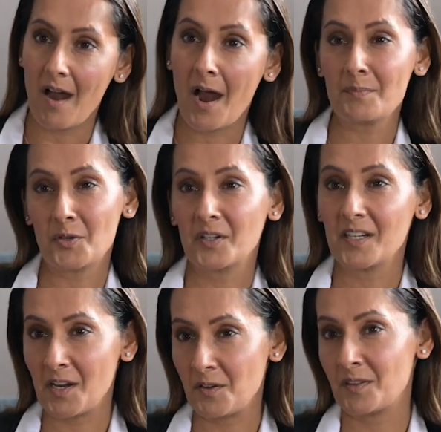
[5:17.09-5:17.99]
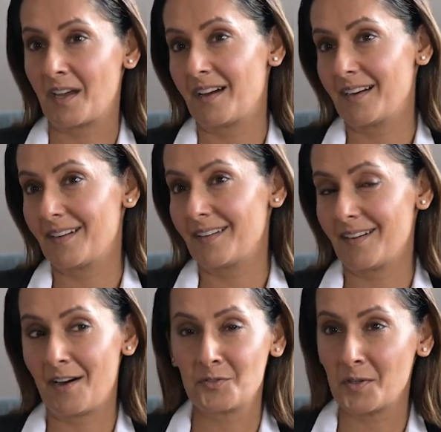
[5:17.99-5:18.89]
I'm not going to know that
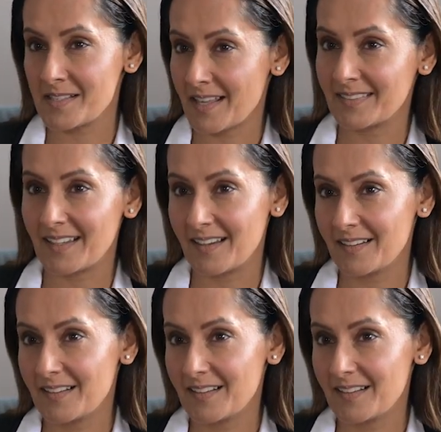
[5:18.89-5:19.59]
I've already said that.